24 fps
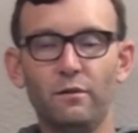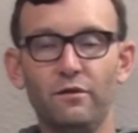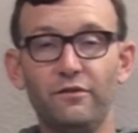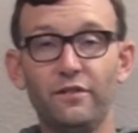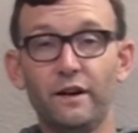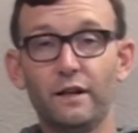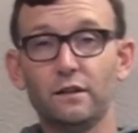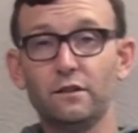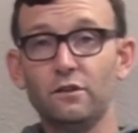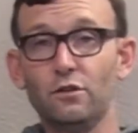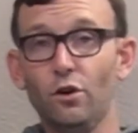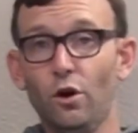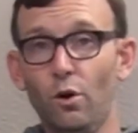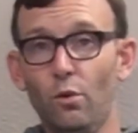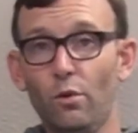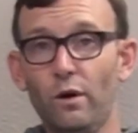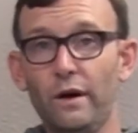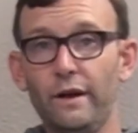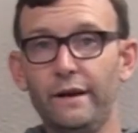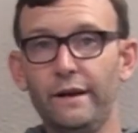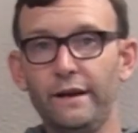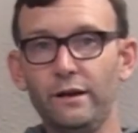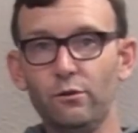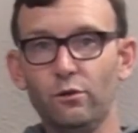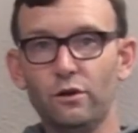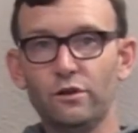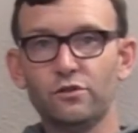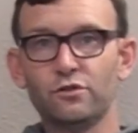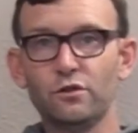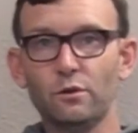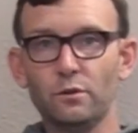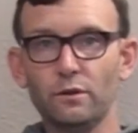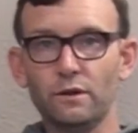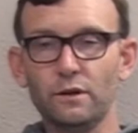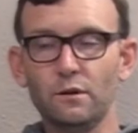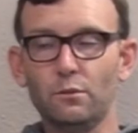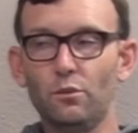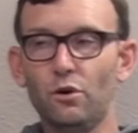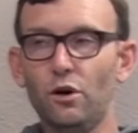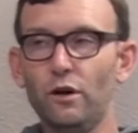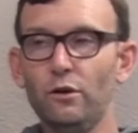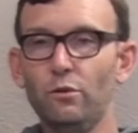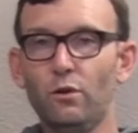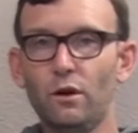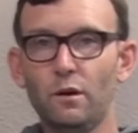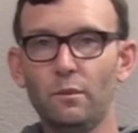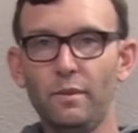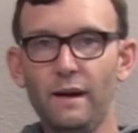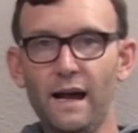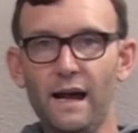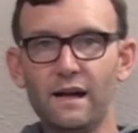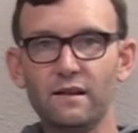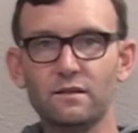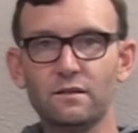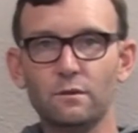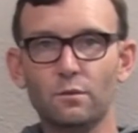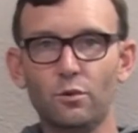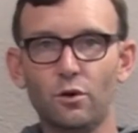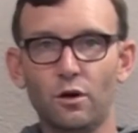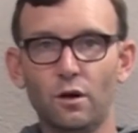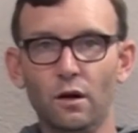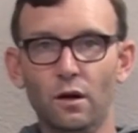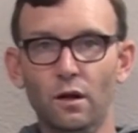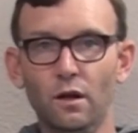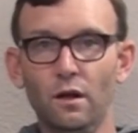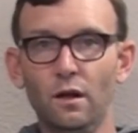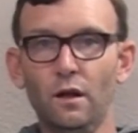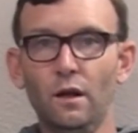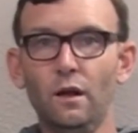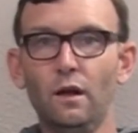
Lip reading: In fact, you don't want anyone dribbling the ball. You want to pass the ball.